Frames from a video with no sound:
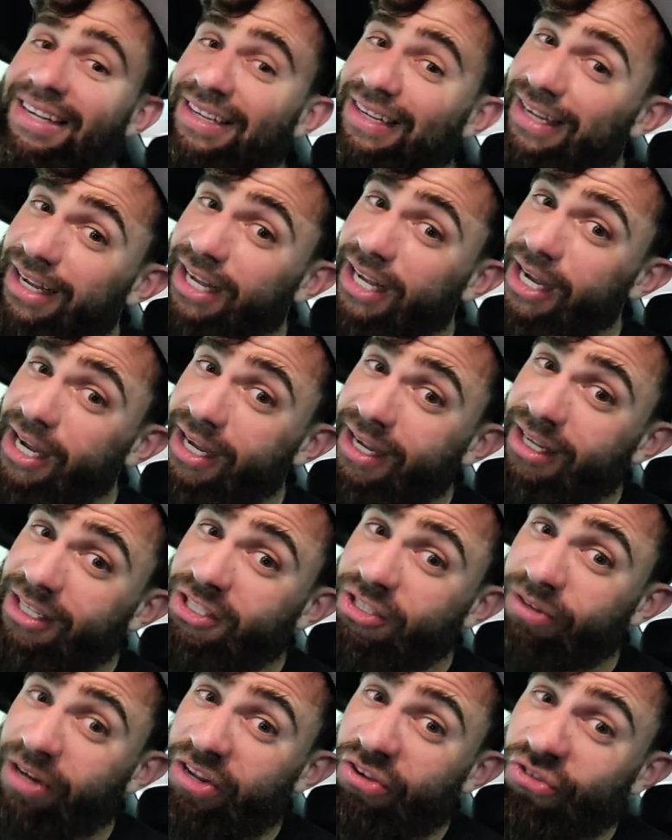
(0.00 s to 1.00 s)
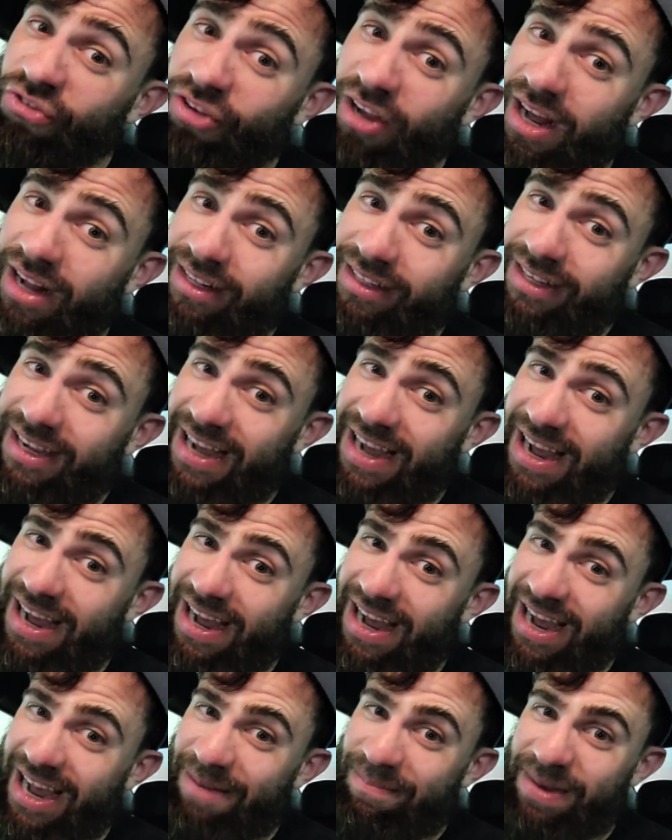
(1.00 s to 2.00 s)
screenshot
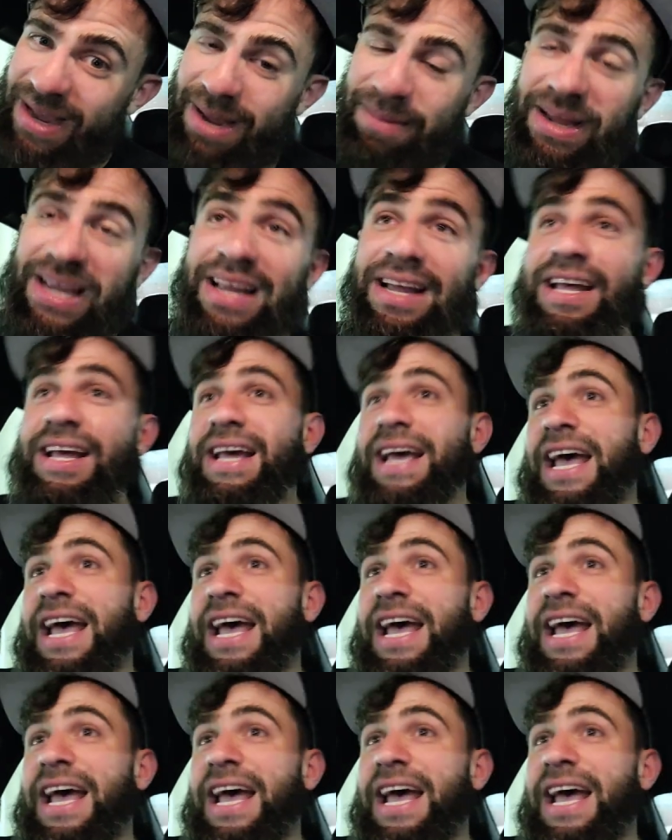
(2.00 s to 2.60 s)
time, baby.